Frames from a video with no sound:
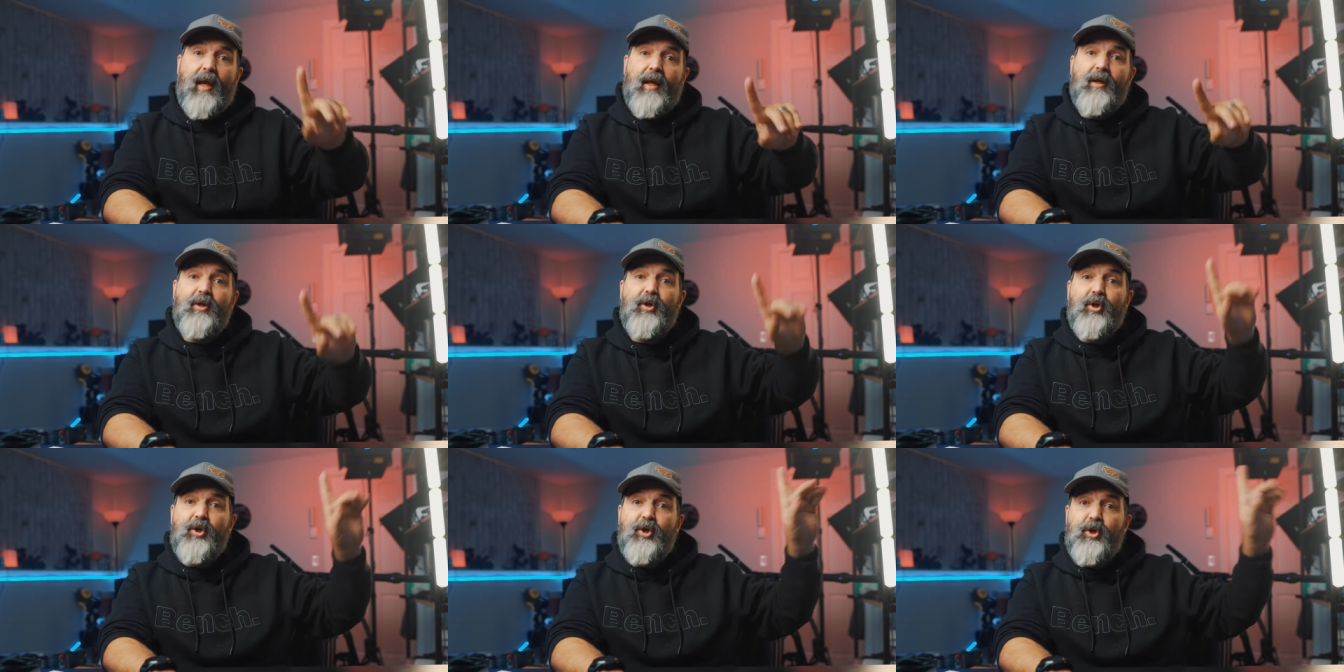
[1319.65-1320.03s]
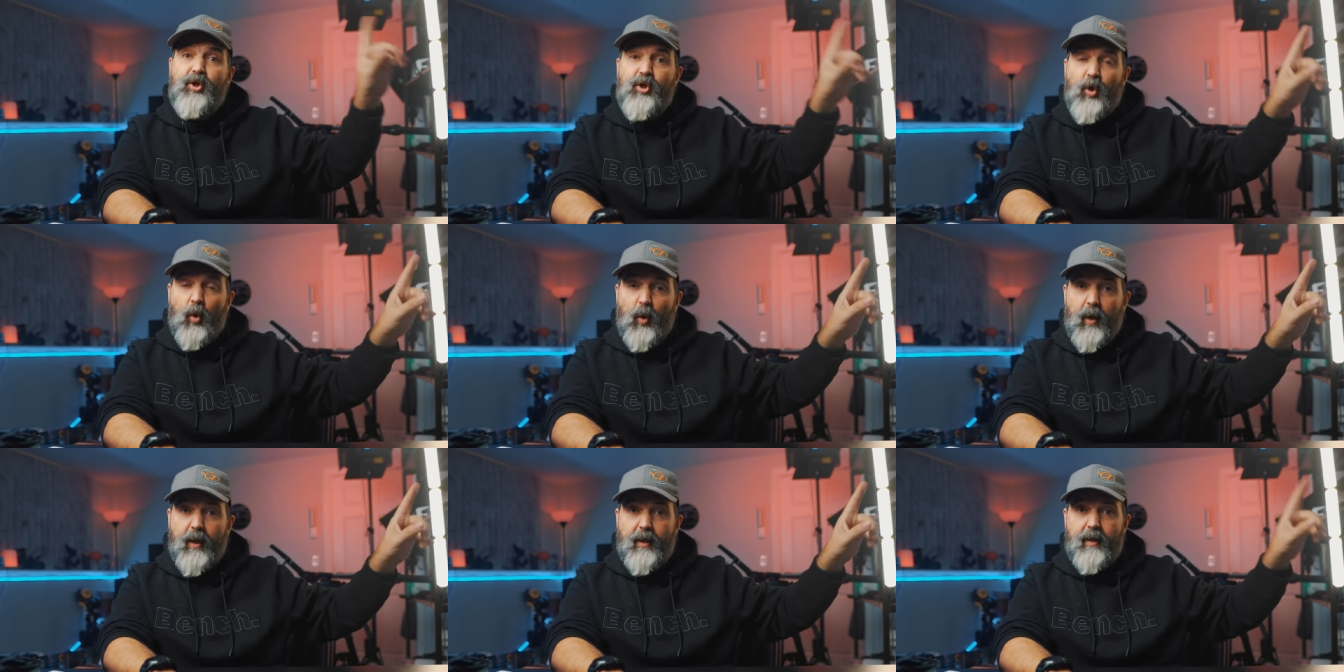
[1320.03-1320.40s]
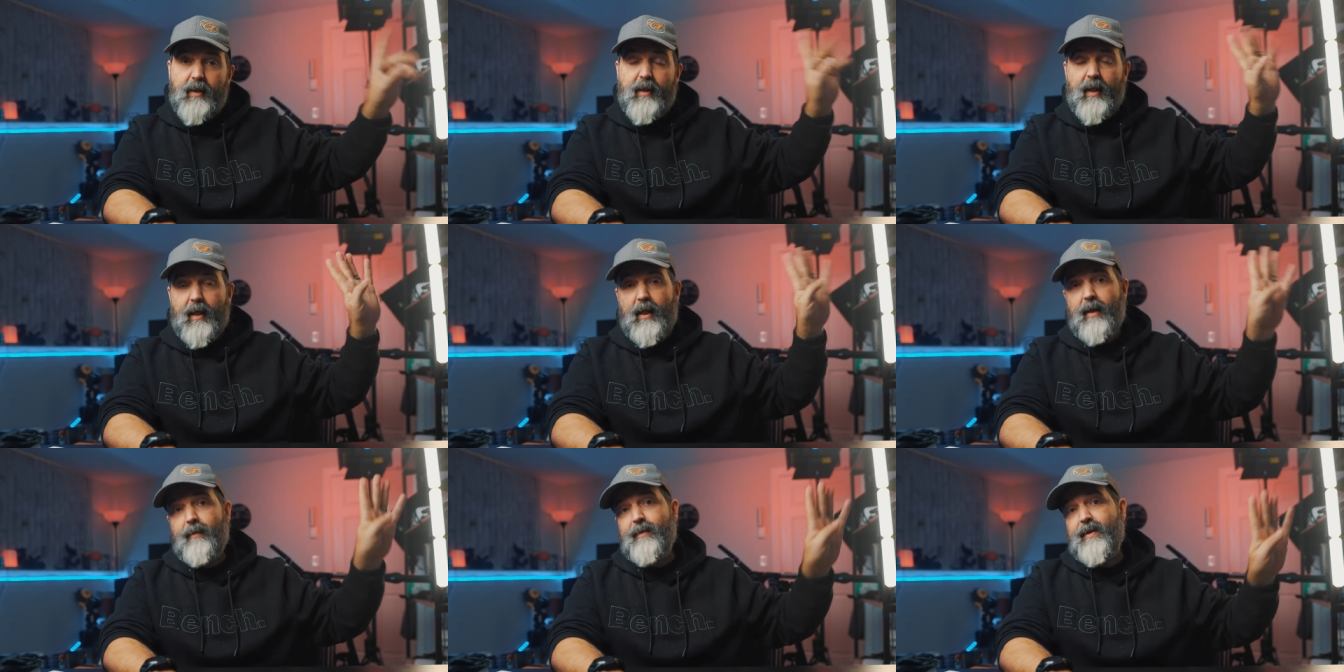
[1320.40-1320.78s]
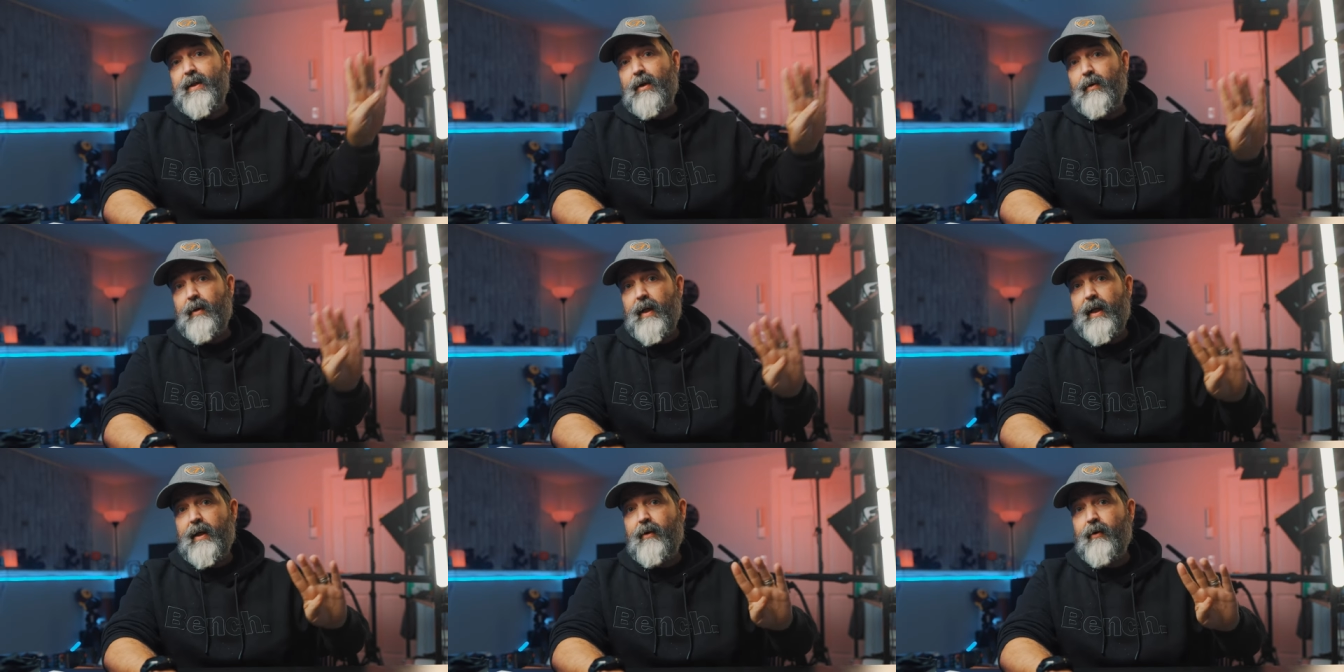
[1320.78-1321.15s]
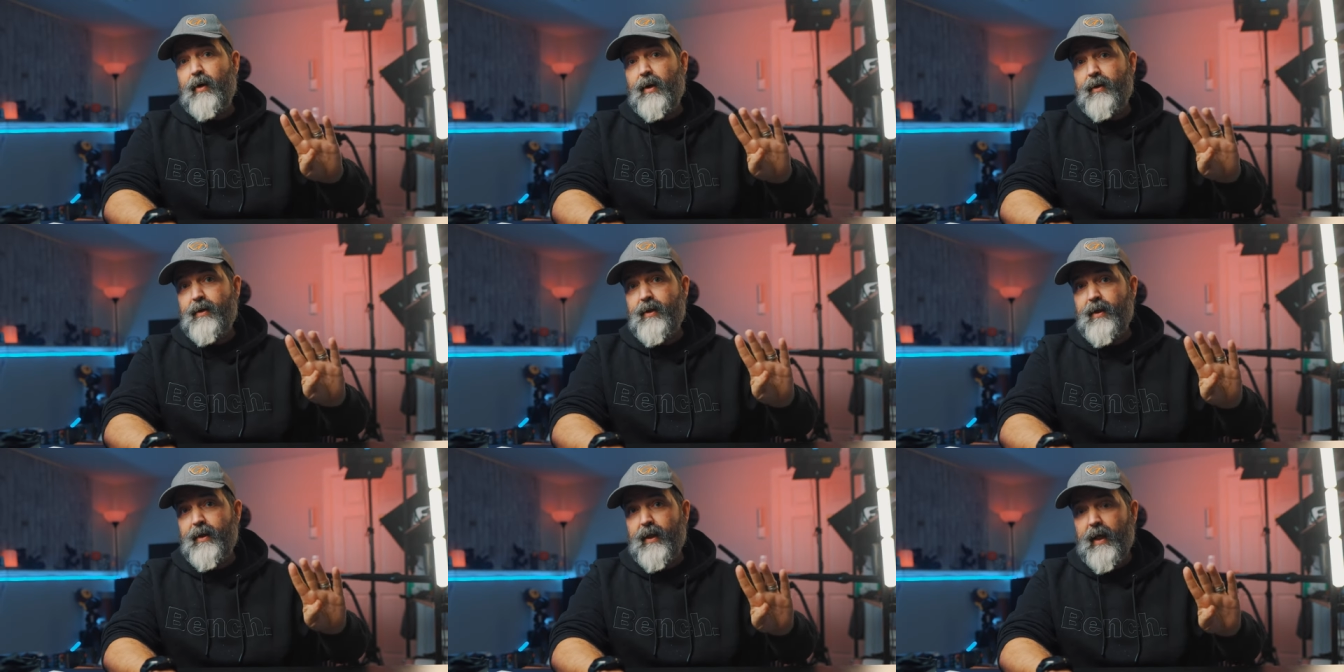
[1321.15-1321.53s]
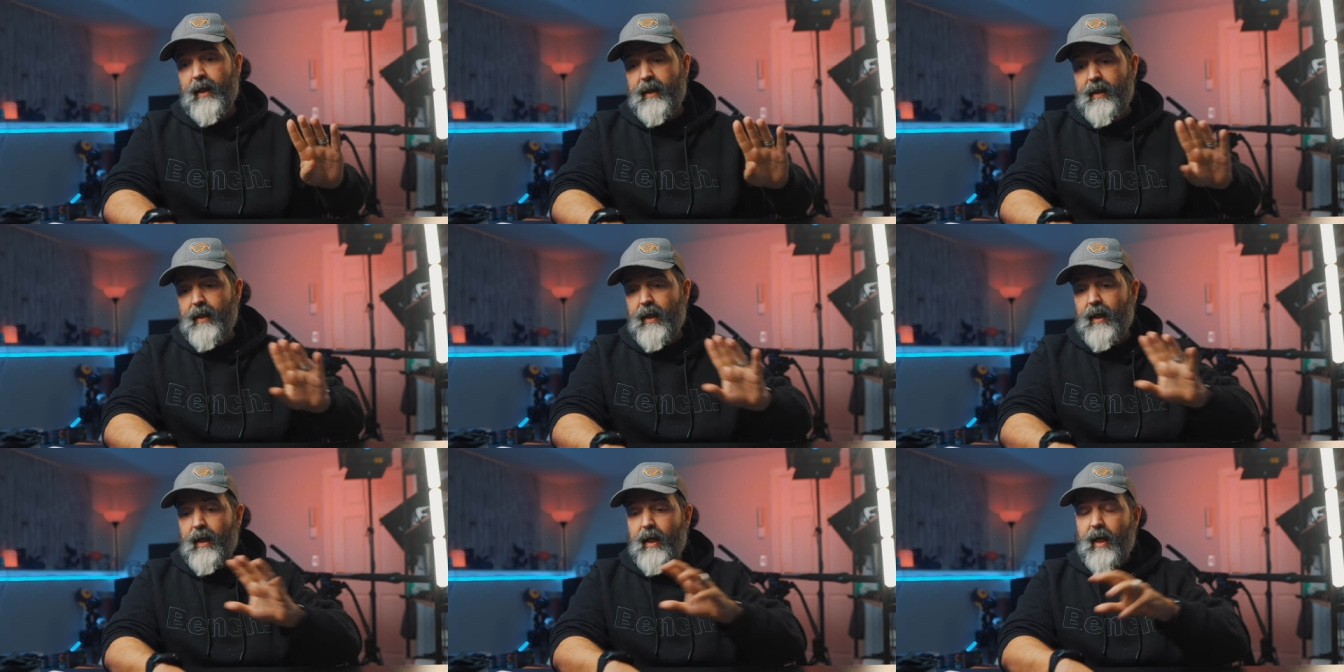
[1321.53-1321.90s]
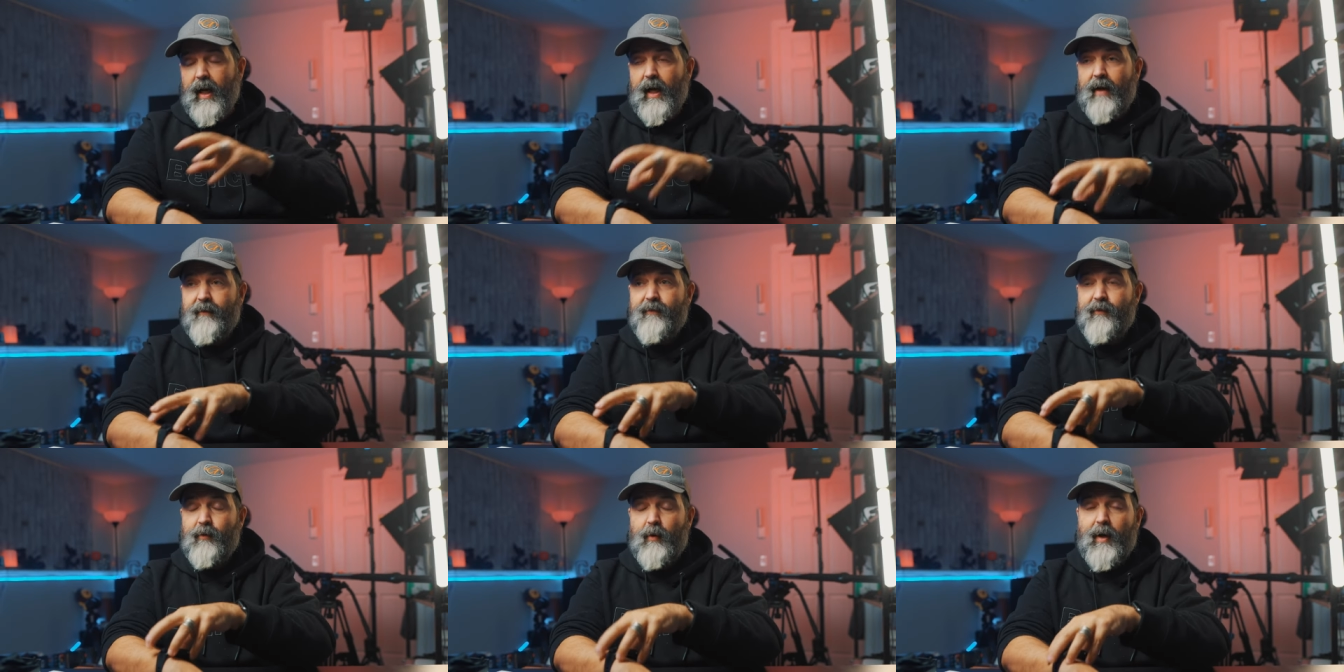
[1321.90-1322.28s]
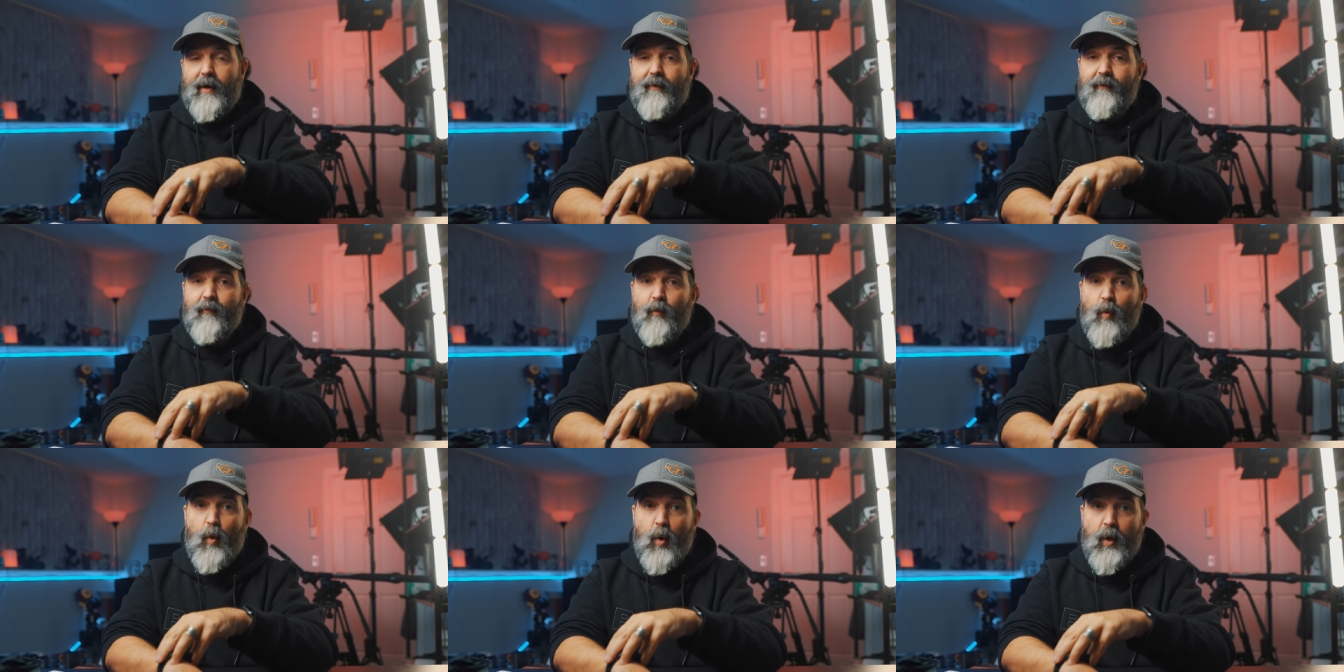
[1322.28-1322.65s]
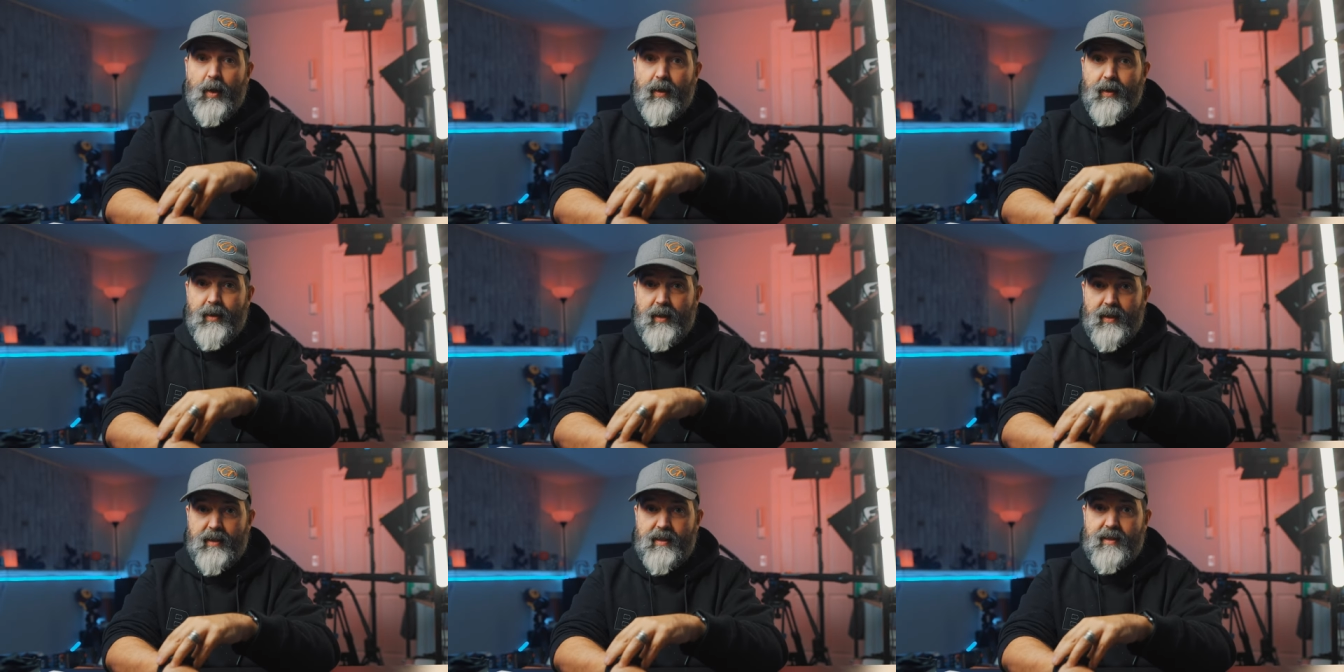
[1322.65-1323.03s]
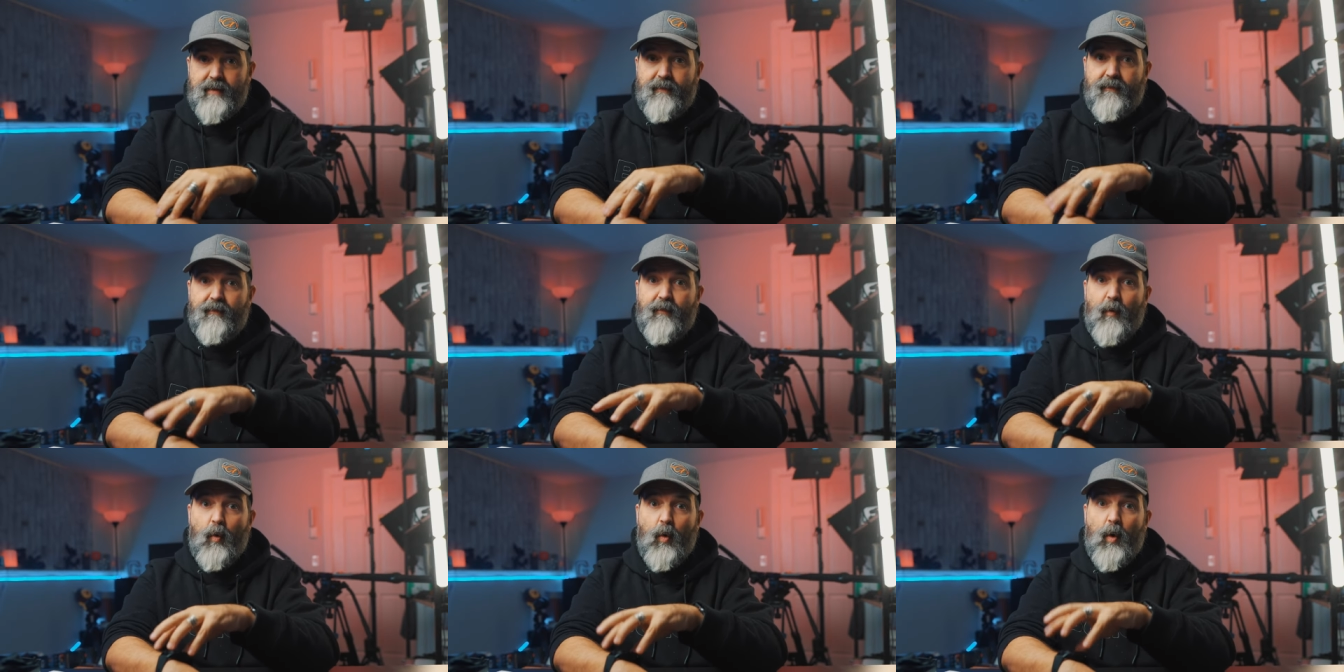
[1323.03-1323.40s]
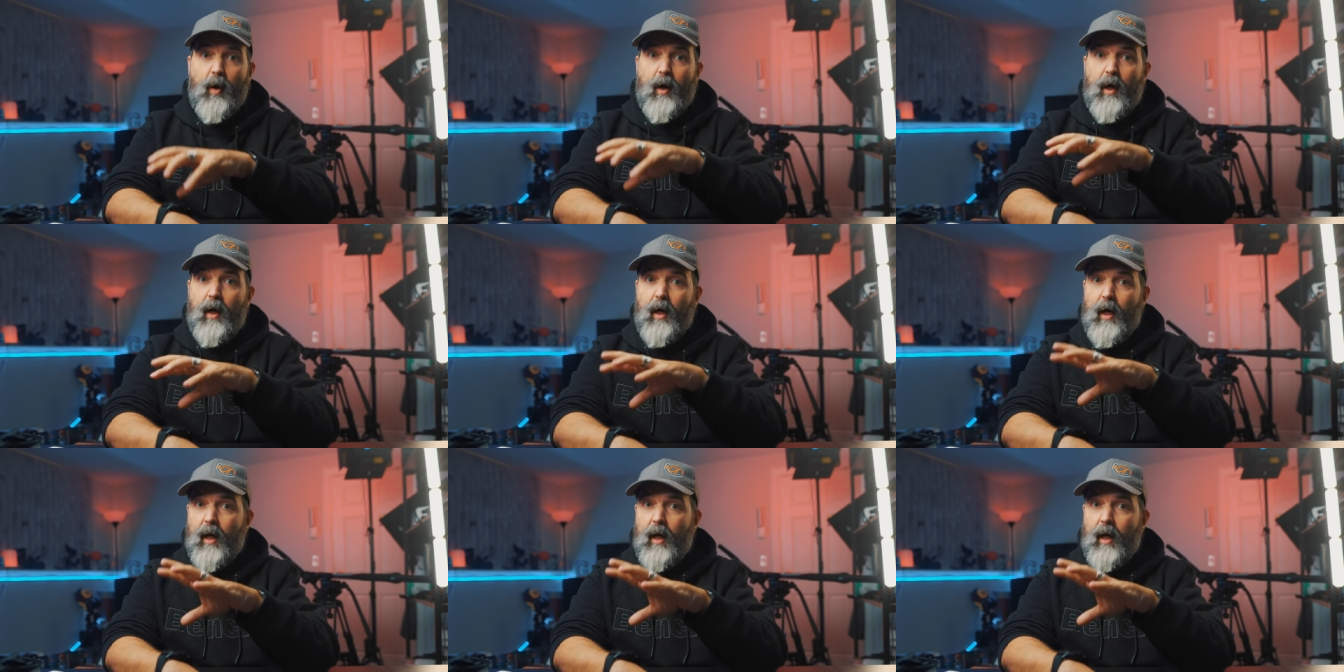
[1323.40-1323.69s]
a short that comes out later on tonight after I've worn this for